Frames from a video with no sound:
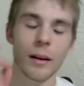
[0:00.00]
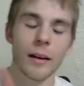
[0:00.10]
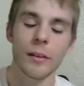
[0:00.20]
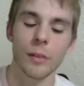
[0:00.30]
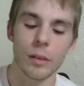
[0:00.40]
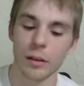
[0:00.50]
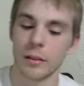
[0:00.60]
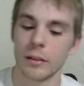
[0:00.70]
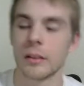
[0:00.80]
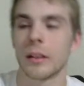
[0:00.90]
other
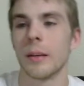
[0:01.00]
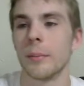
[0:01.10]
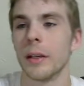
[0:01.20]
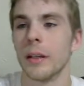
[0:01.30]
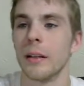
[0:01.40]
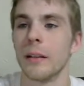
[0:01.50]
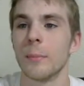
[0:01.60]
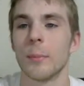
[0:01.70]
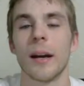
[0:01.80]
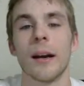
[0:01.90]
company
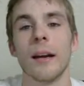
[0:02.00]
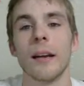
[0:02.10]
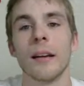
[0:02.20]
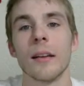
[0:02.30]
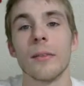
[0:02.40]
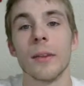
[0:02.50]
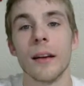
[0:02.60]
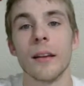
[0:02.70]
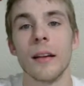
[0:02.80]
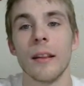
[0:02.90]
by
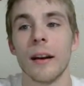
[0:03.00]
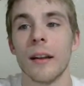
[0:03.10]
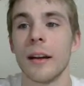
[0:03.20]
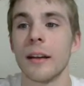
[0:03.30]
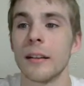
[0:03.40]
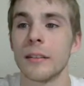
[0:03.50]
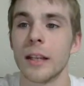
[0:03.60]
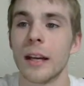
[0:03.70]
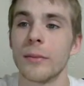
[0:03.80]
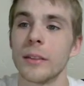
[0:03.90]
Fidelity that I like is
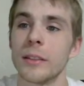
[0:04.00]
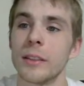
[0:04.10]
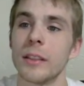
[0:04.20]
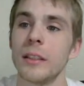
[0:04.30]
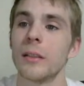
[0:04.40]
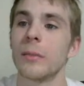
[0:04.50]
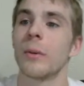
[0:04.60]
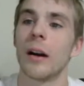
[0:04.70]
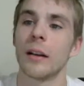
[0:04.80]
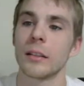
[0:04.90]
FZ
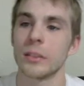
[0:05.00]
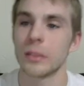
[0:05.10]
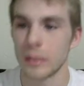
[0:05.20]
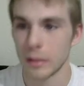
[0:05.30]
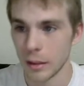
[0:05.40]
Rocks.